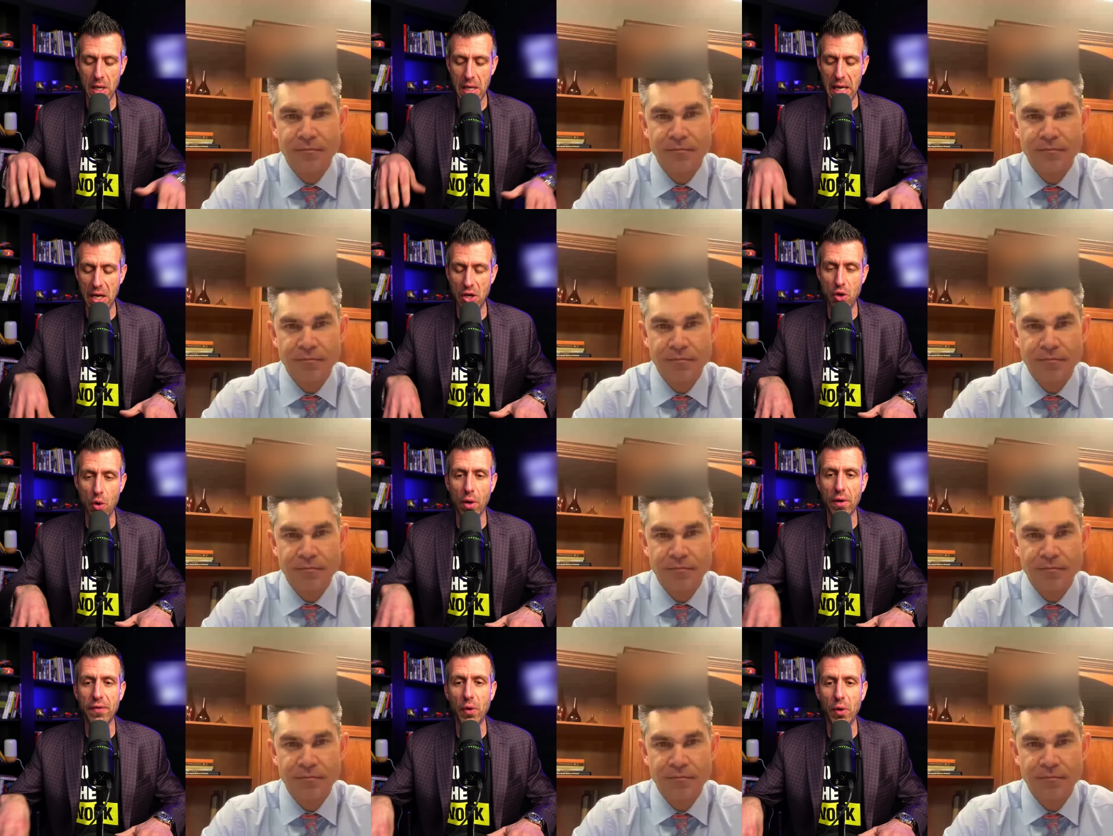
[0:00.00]
Speaker 1: In
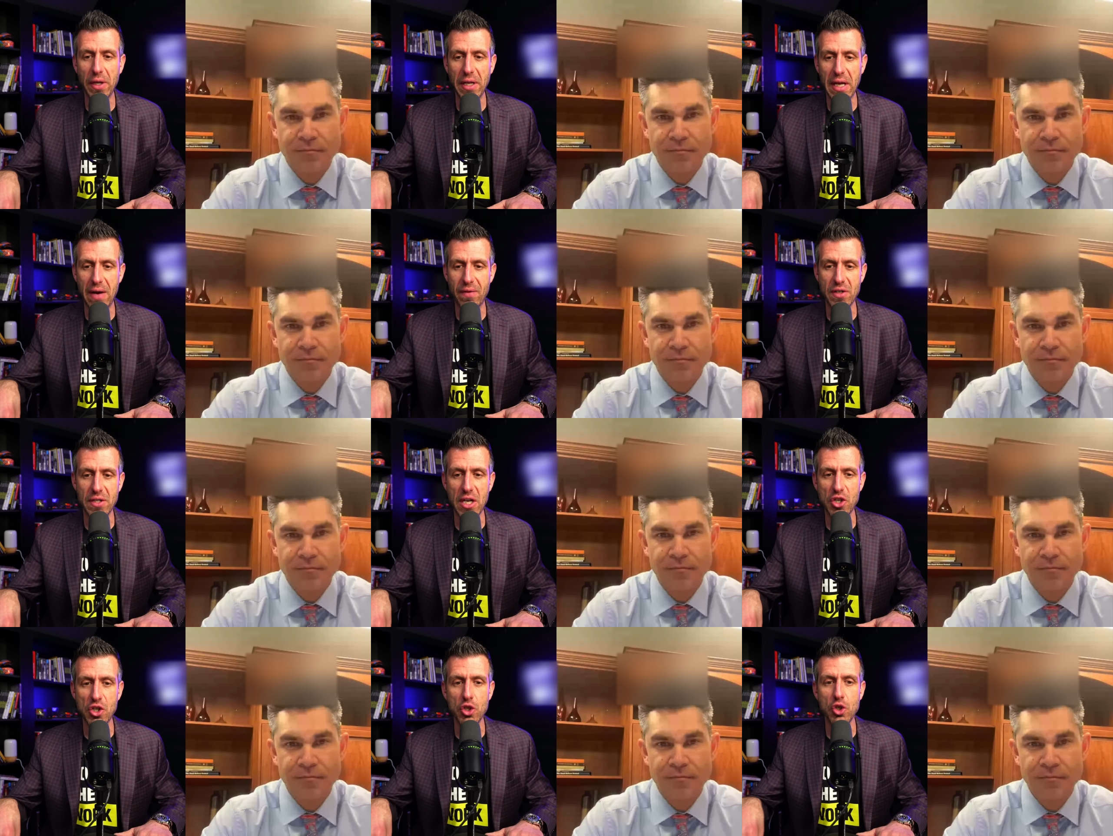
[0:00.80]
your 40
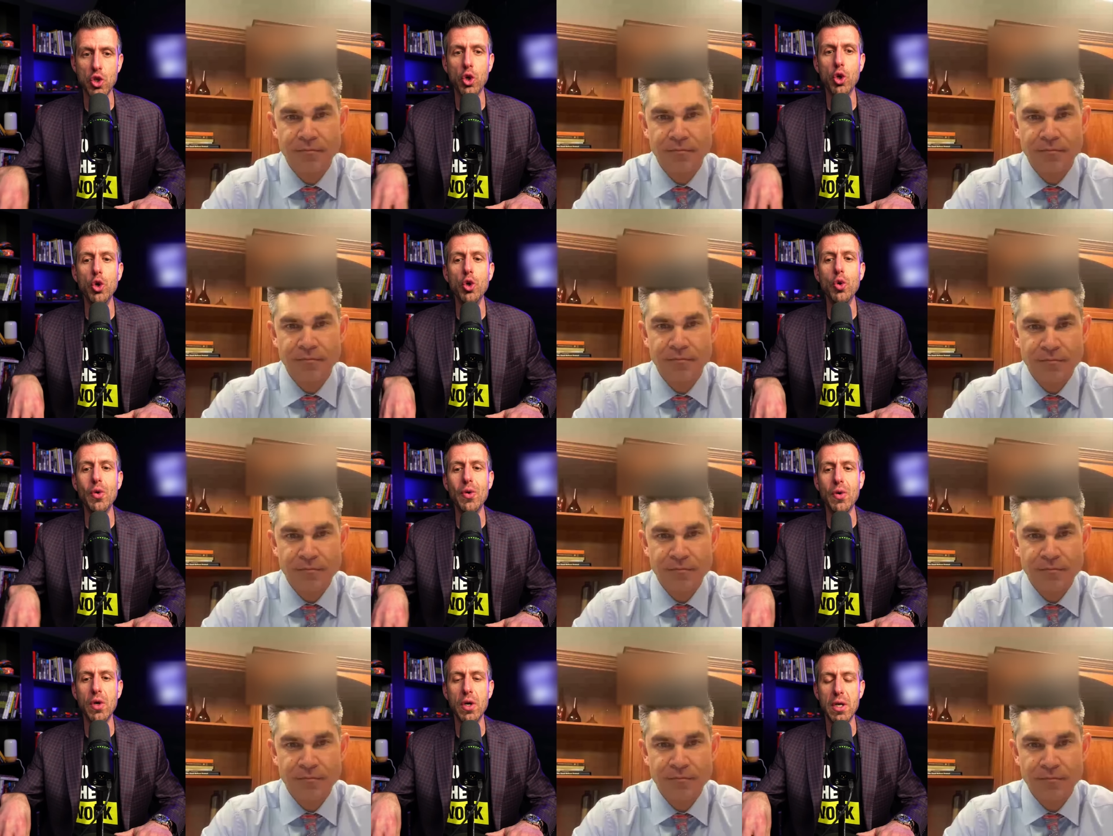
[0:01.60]
conversations,
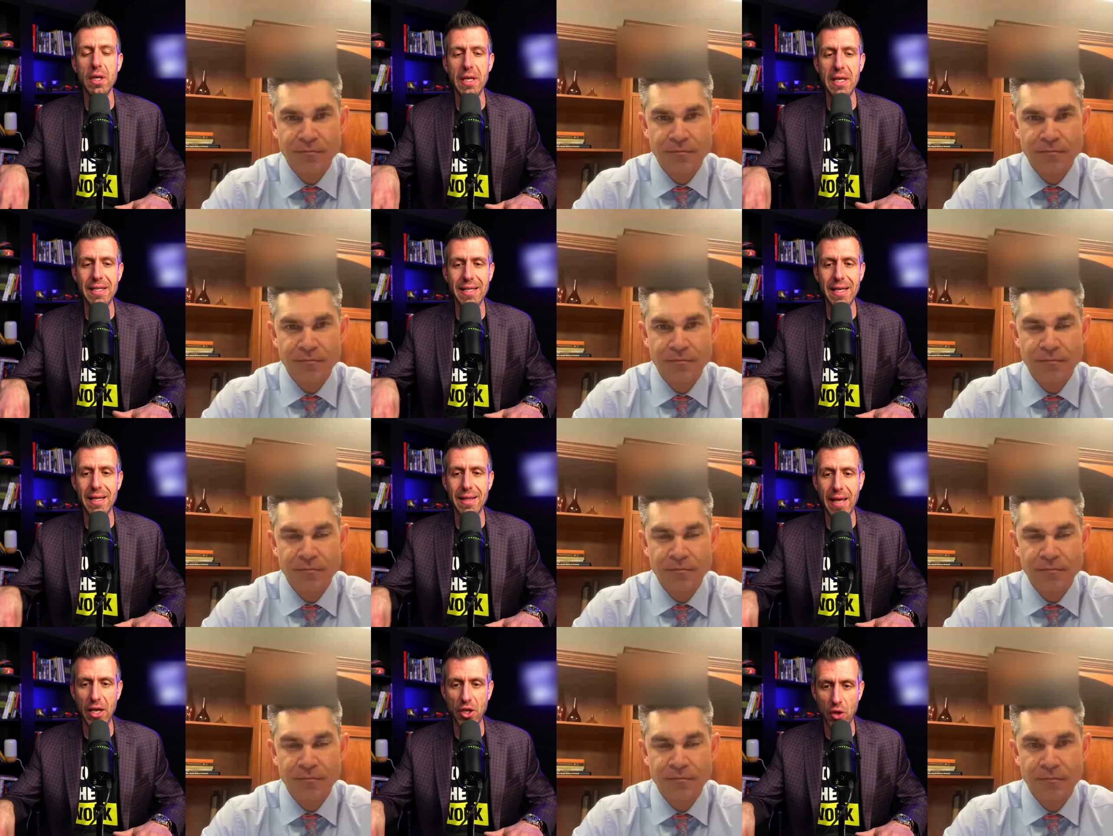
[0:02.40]
who is it
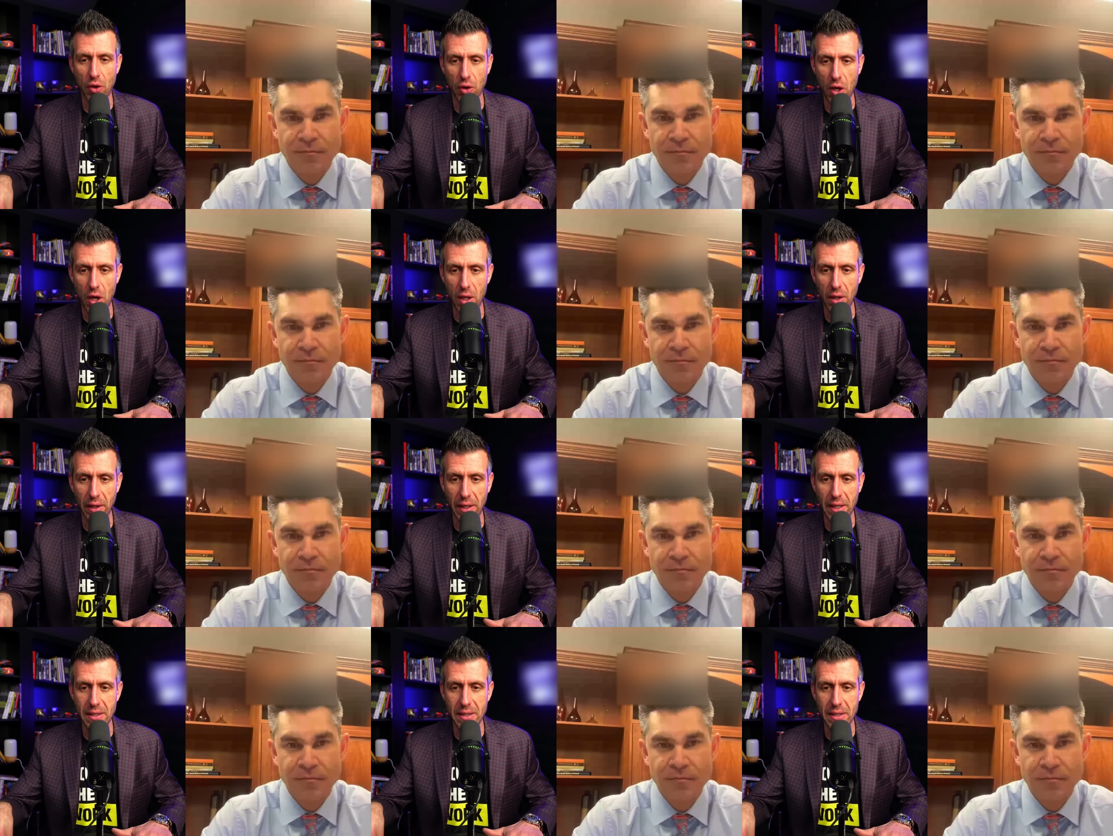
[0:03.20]
that you're calling?